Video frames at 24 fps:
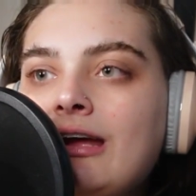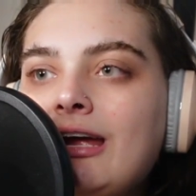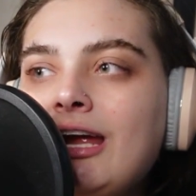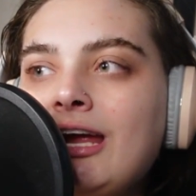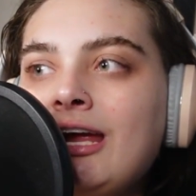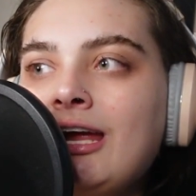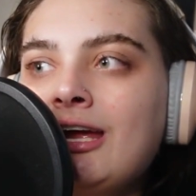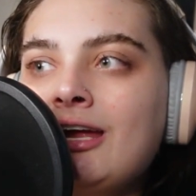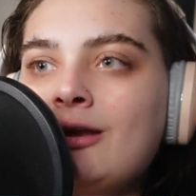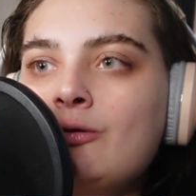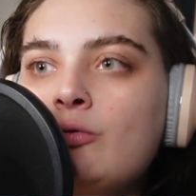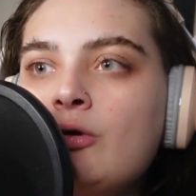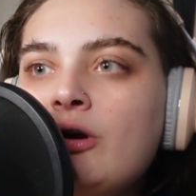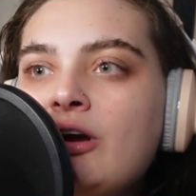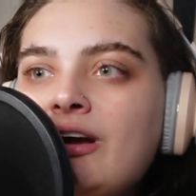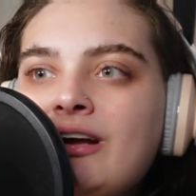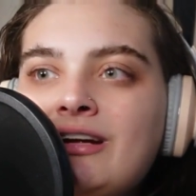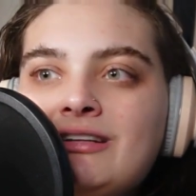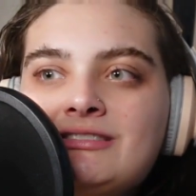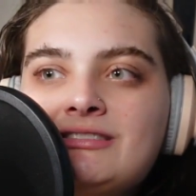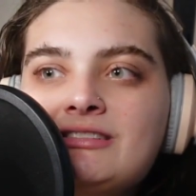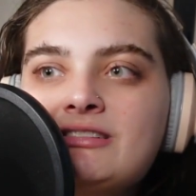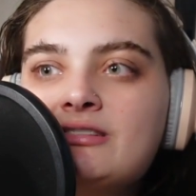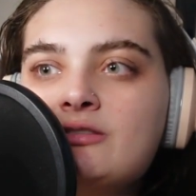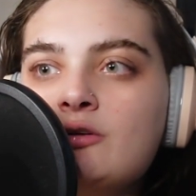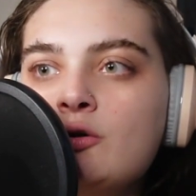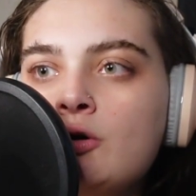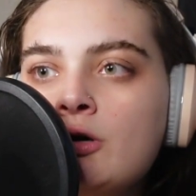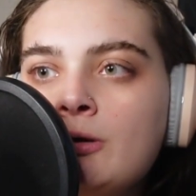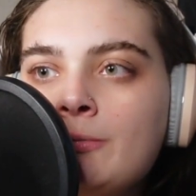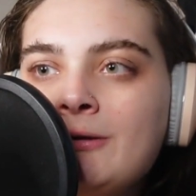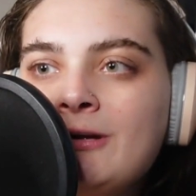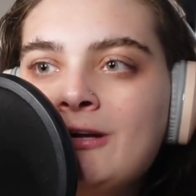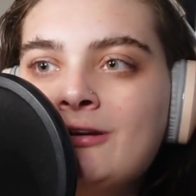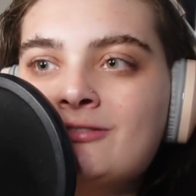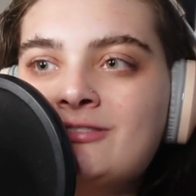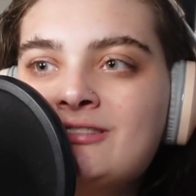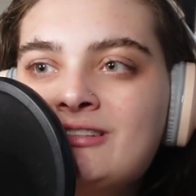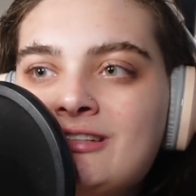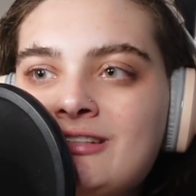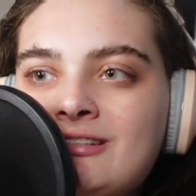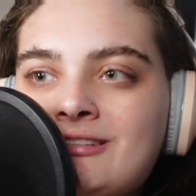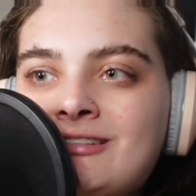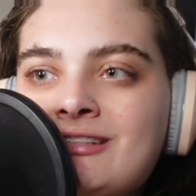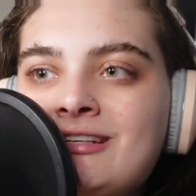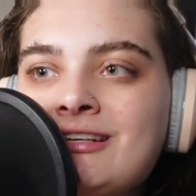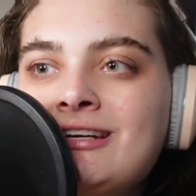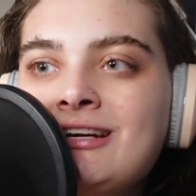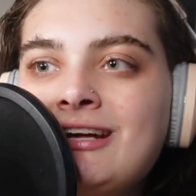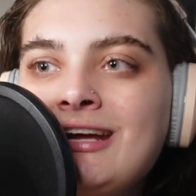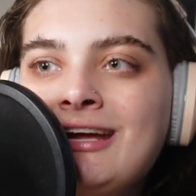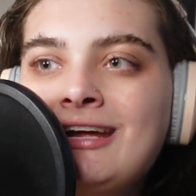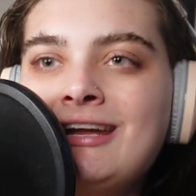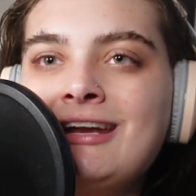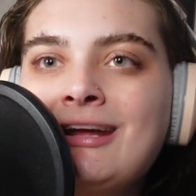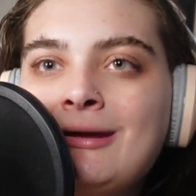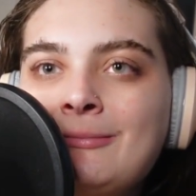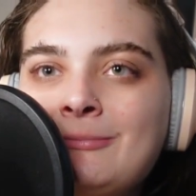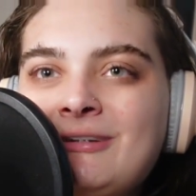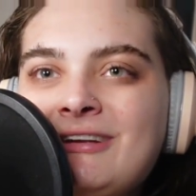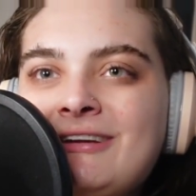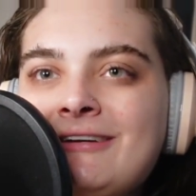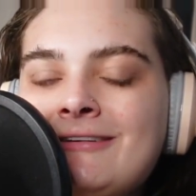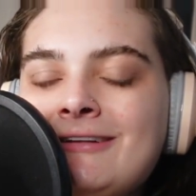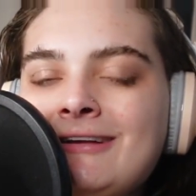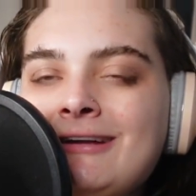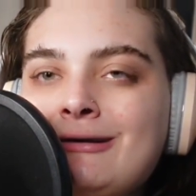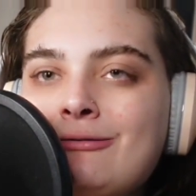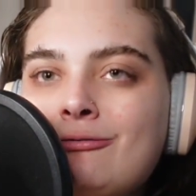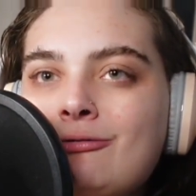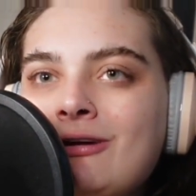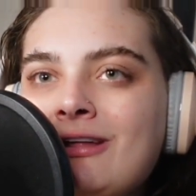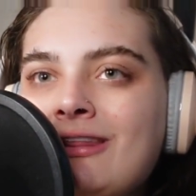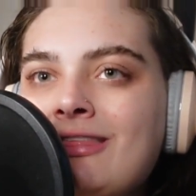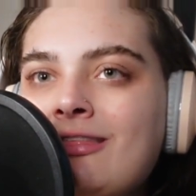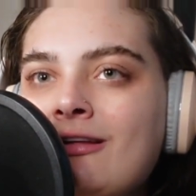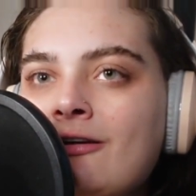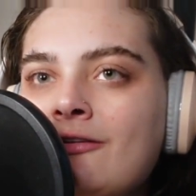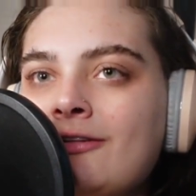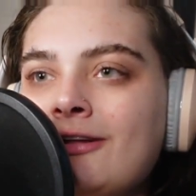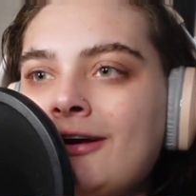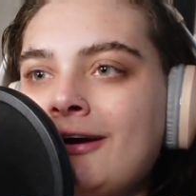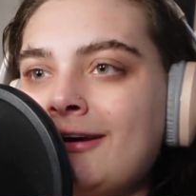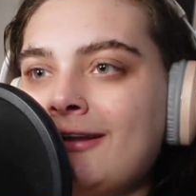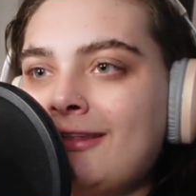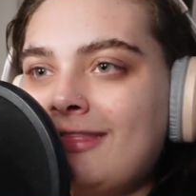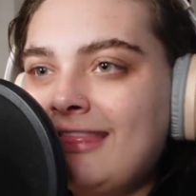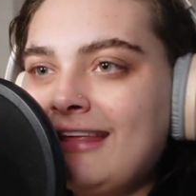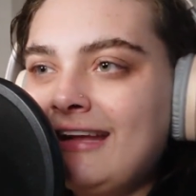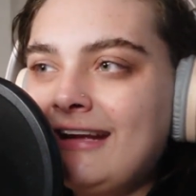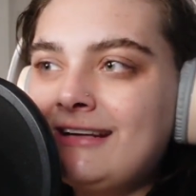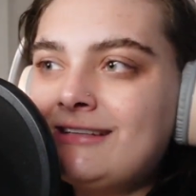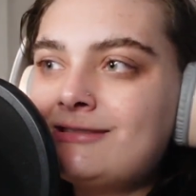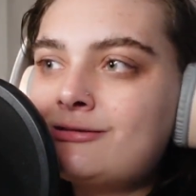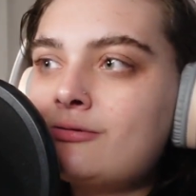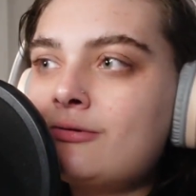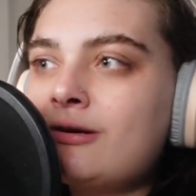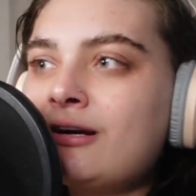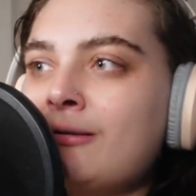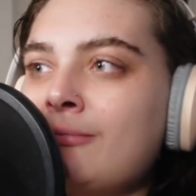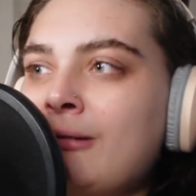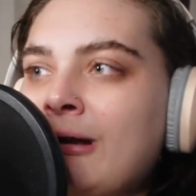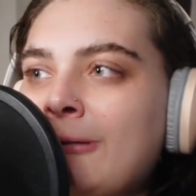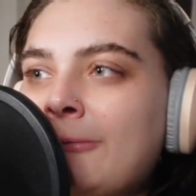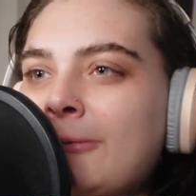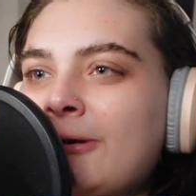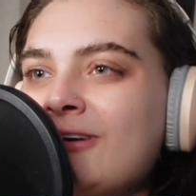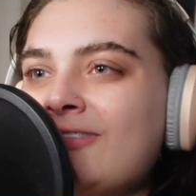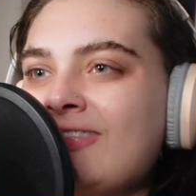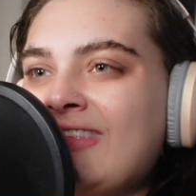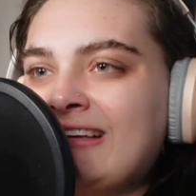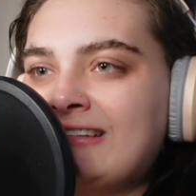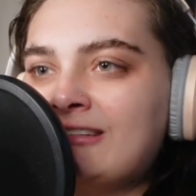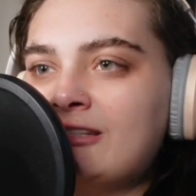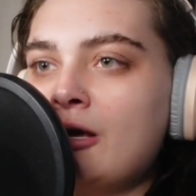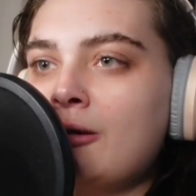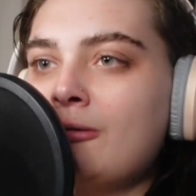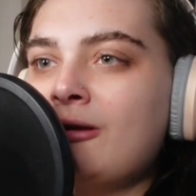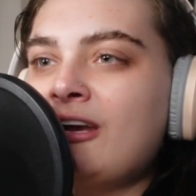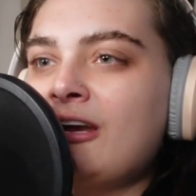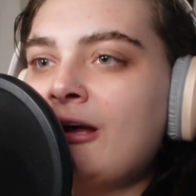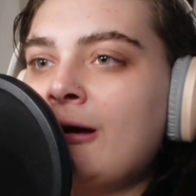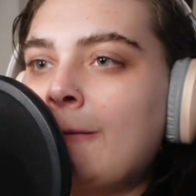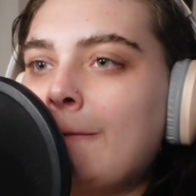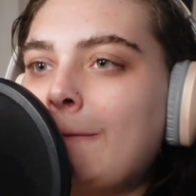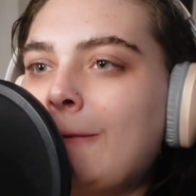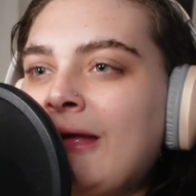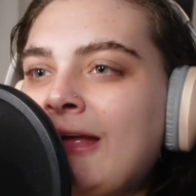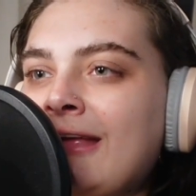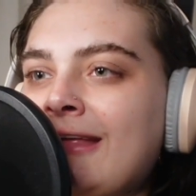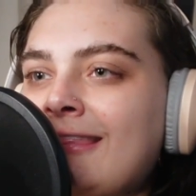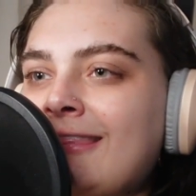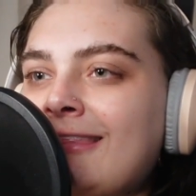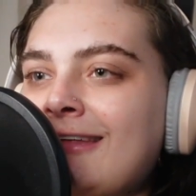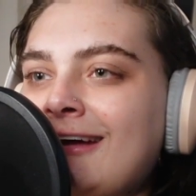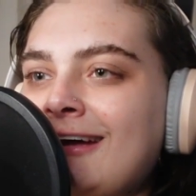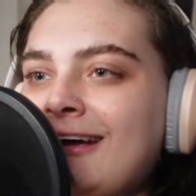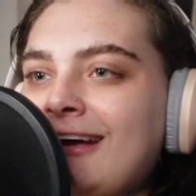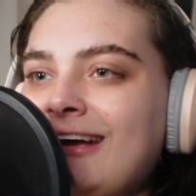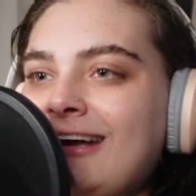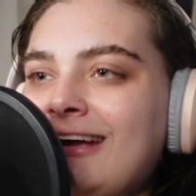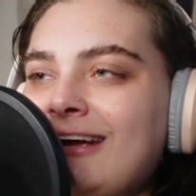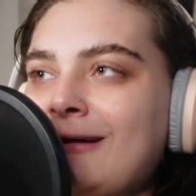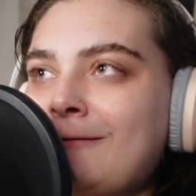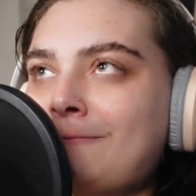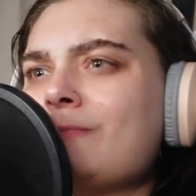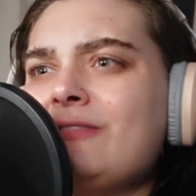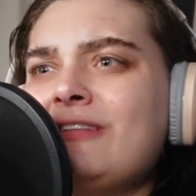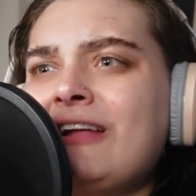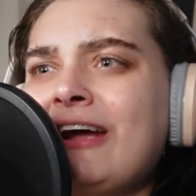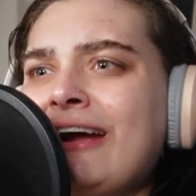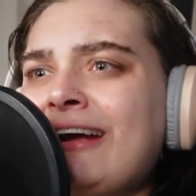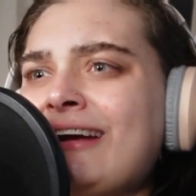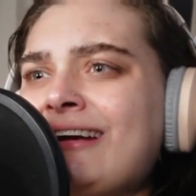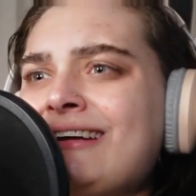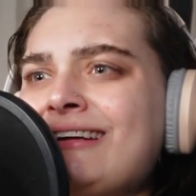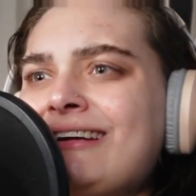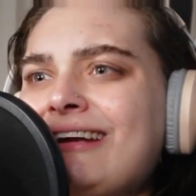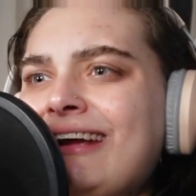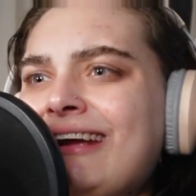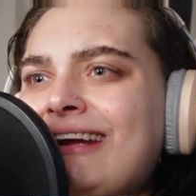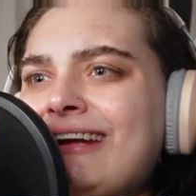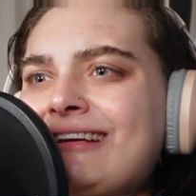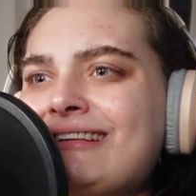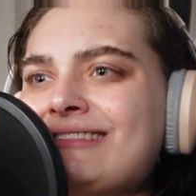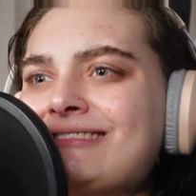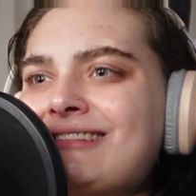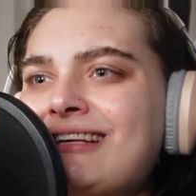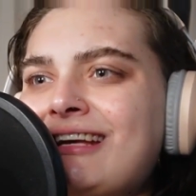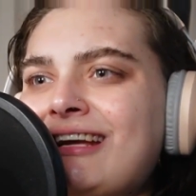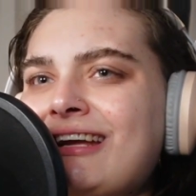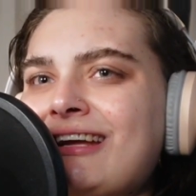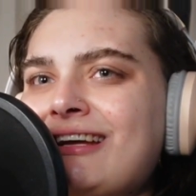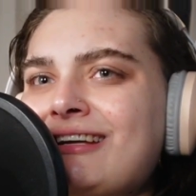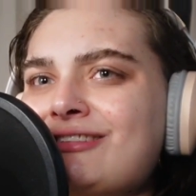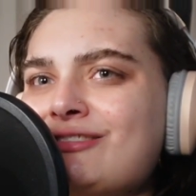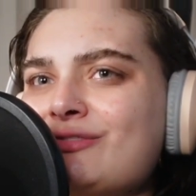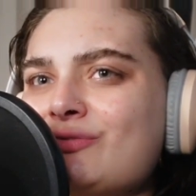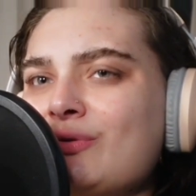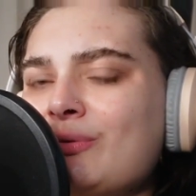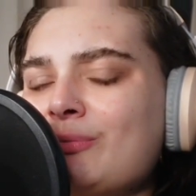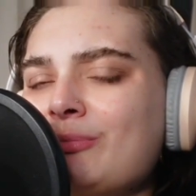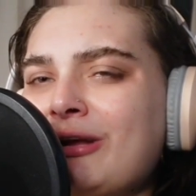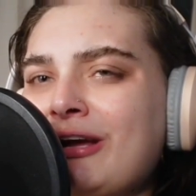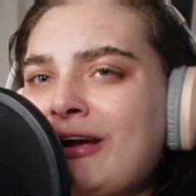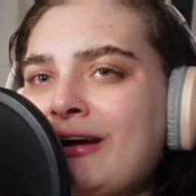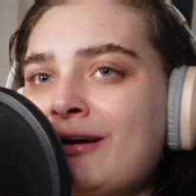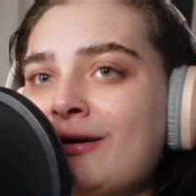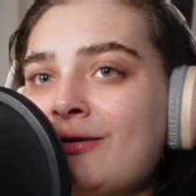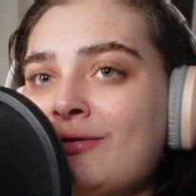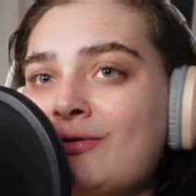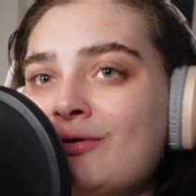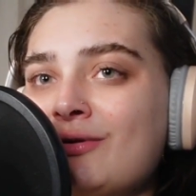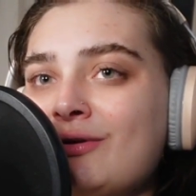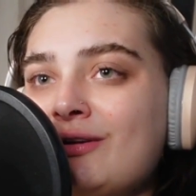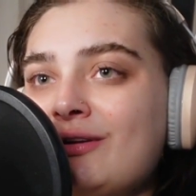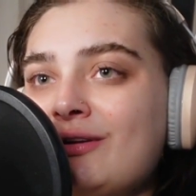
And we're in Scorpio season, and I'm dealing with a lot of things where my birthday's coming up in 9 days, I guess, from now.